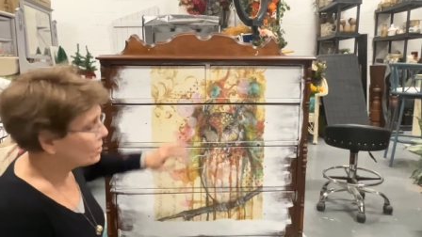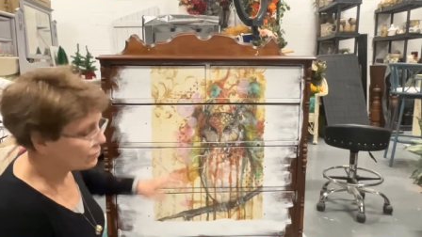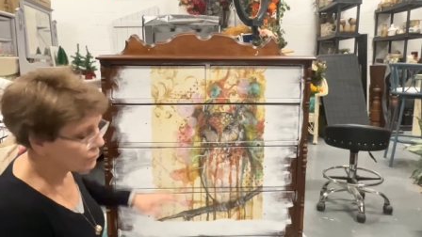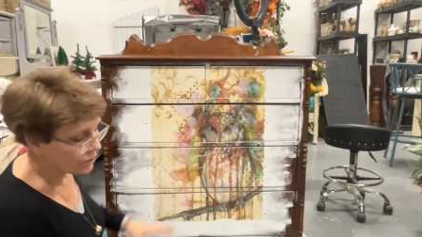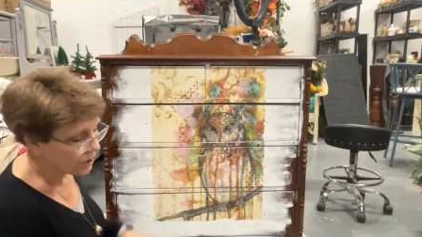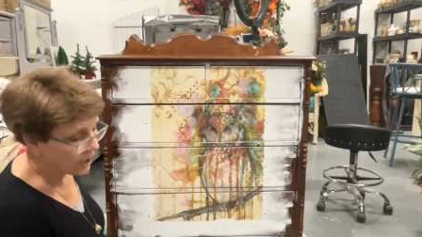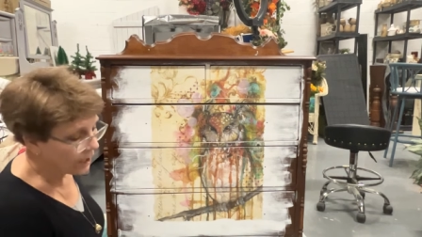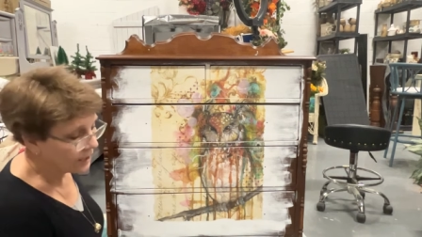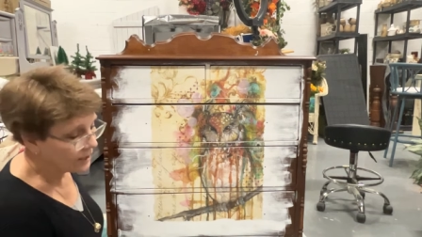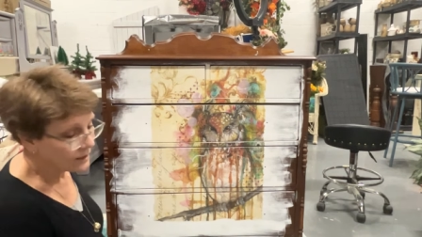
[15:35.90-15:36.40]

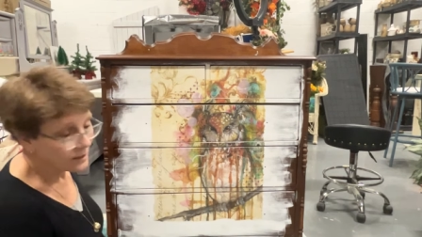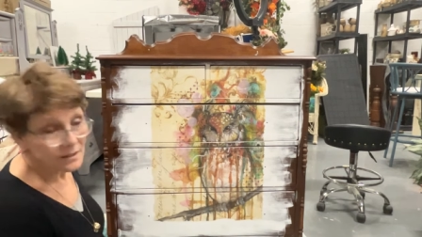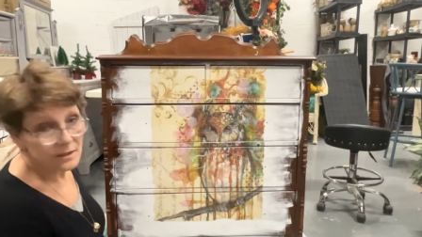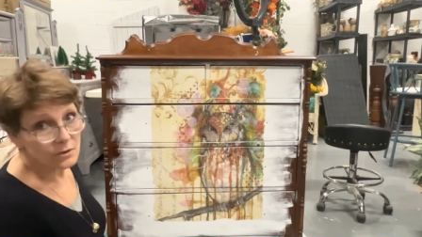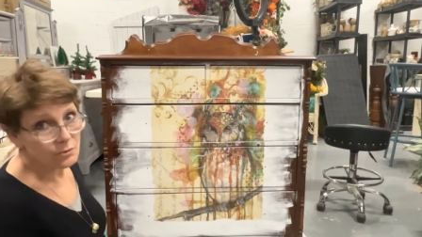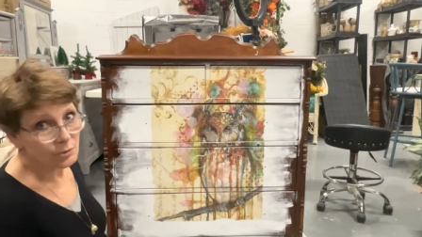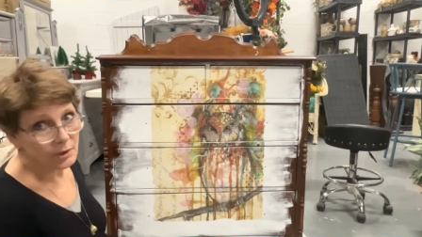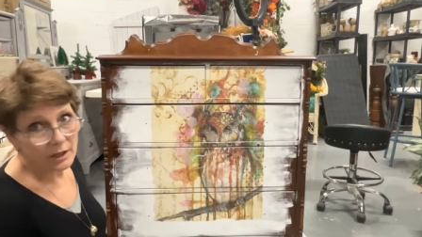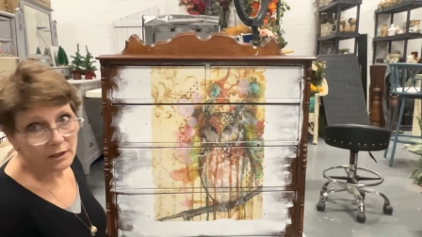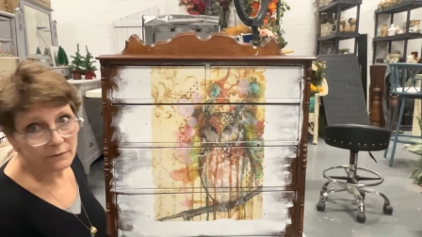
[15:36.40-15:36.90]
dry.
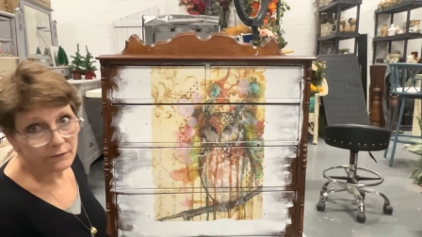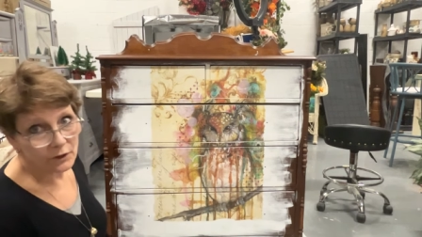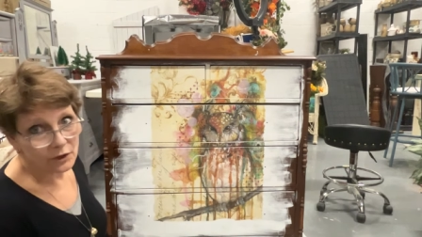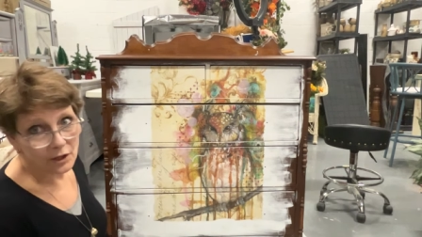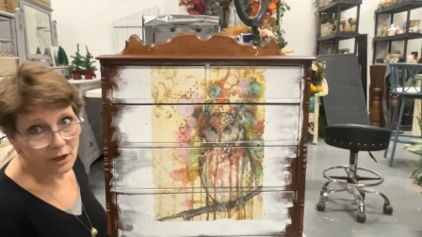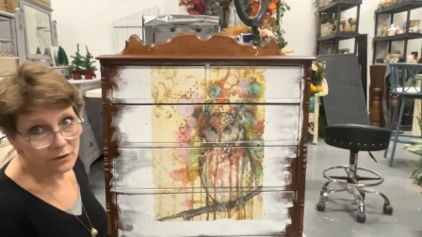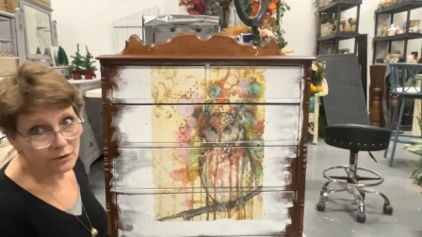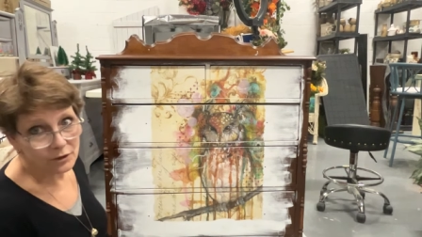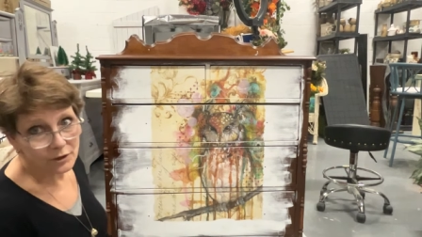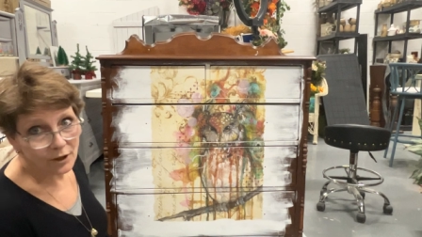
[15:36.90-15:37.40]
It's ready for
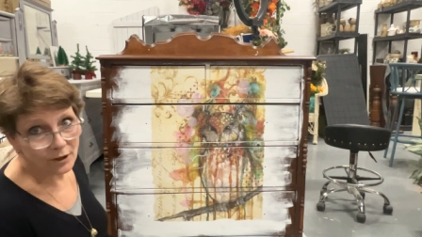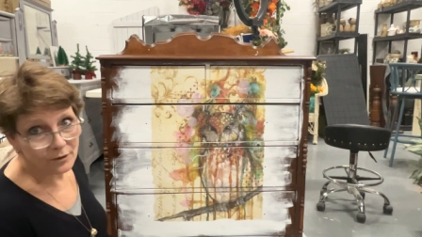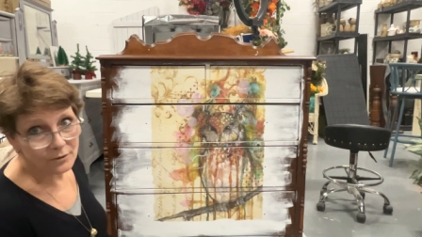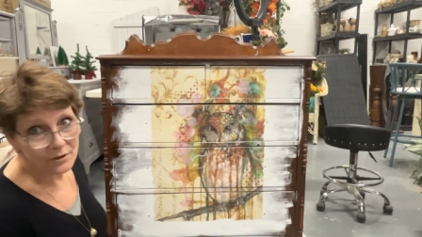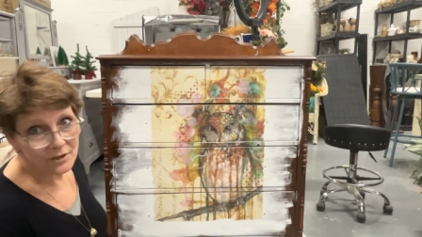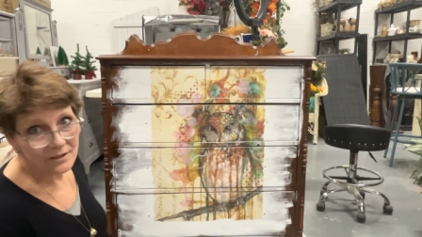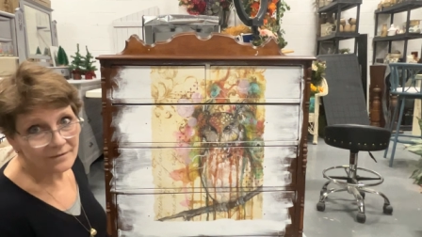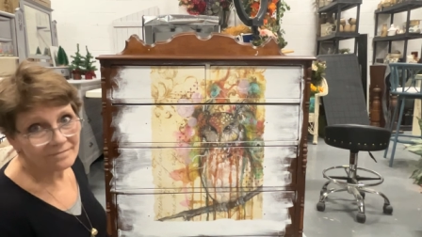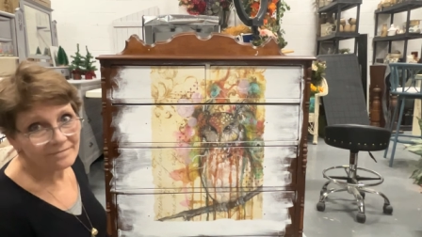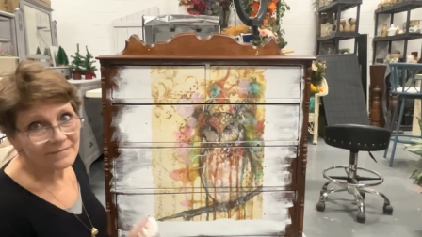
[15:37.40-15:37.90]
another
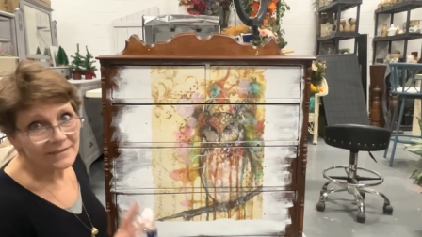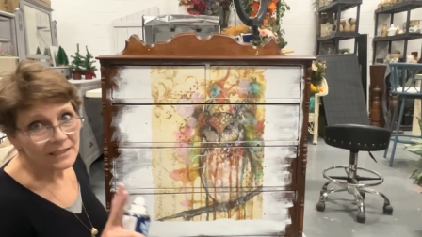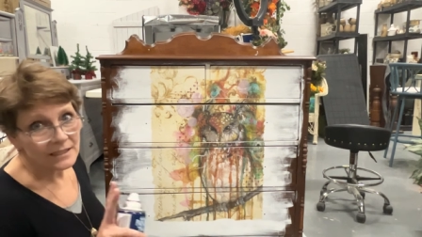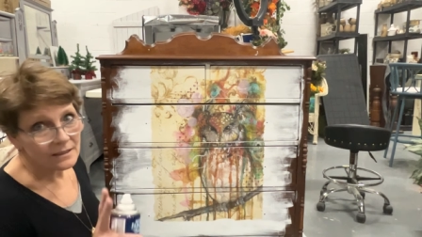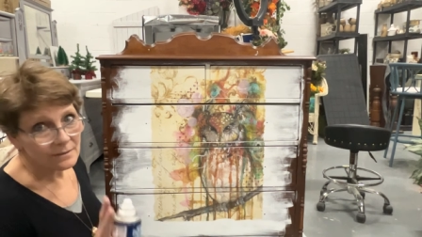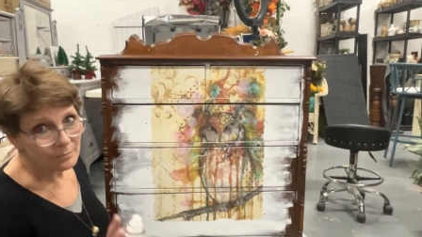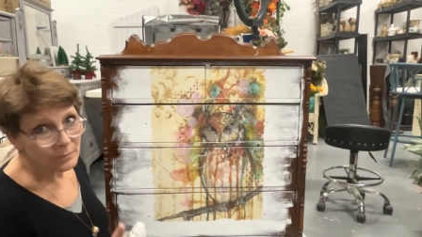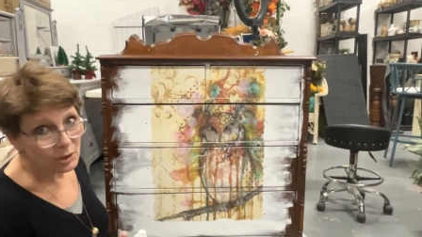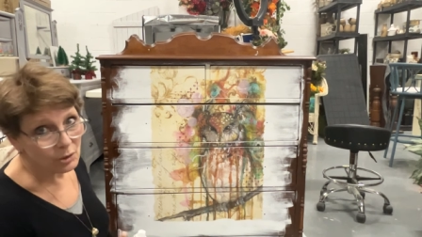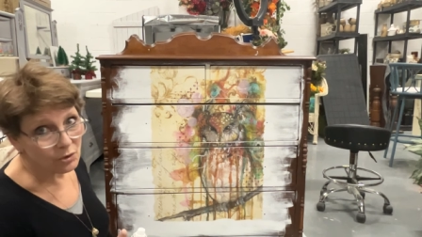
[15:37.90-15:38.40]
coat.
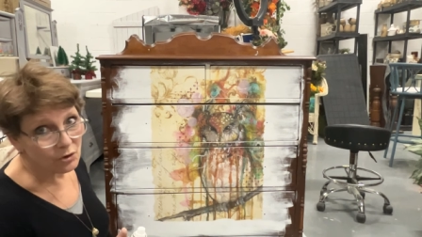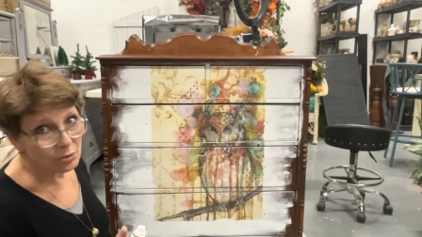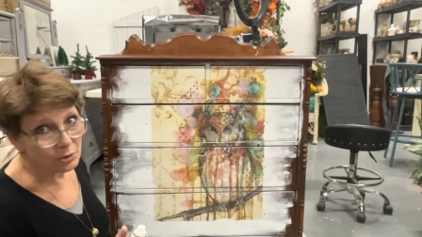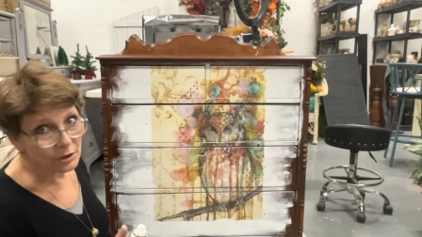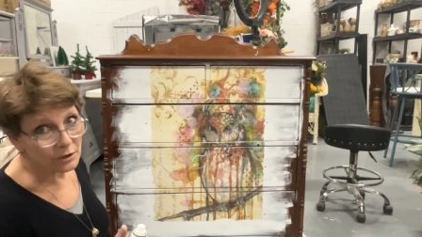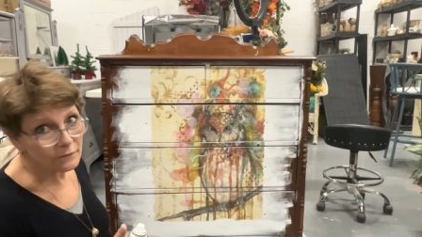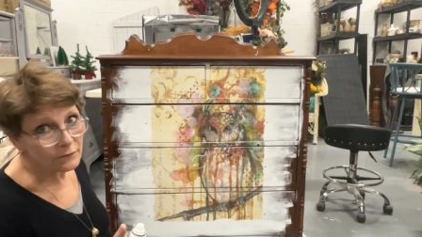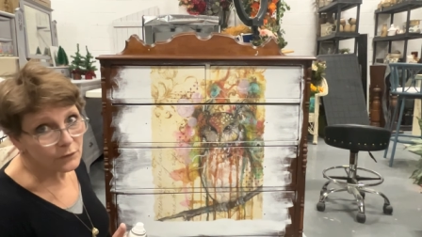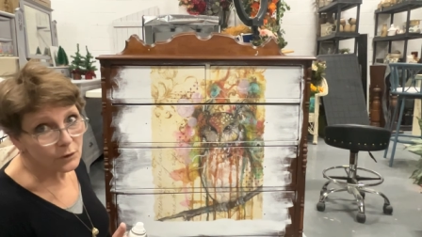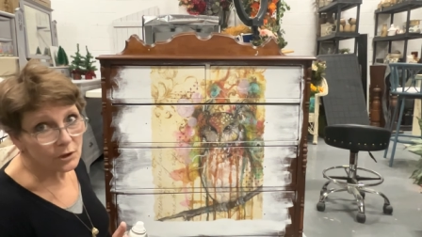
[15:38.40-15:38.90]
But three
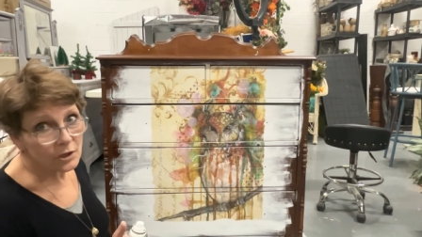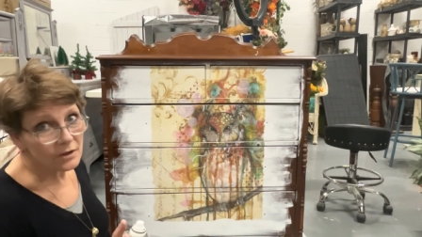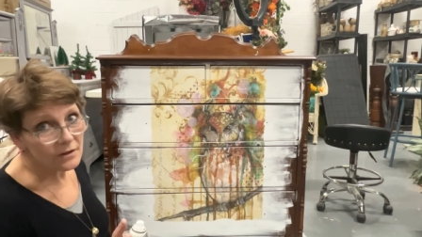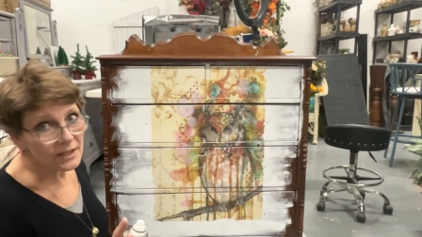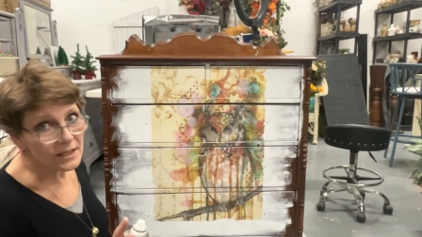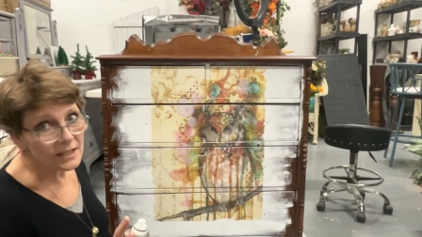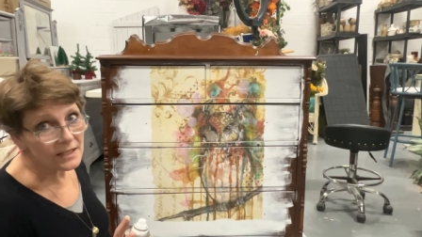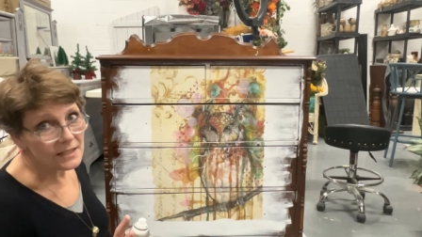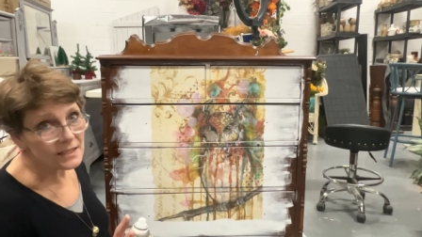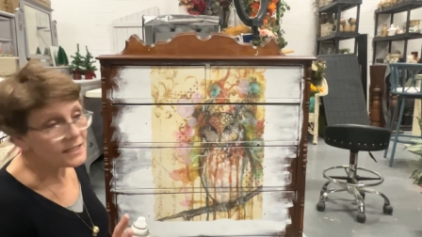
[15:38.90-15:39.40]
or four of
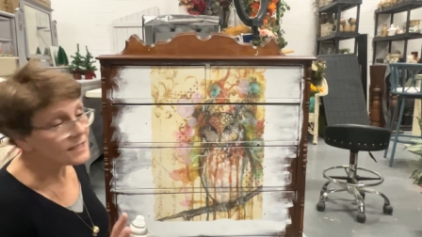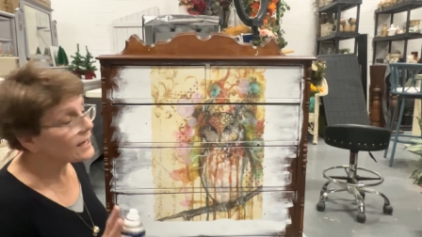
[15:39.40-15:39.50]
these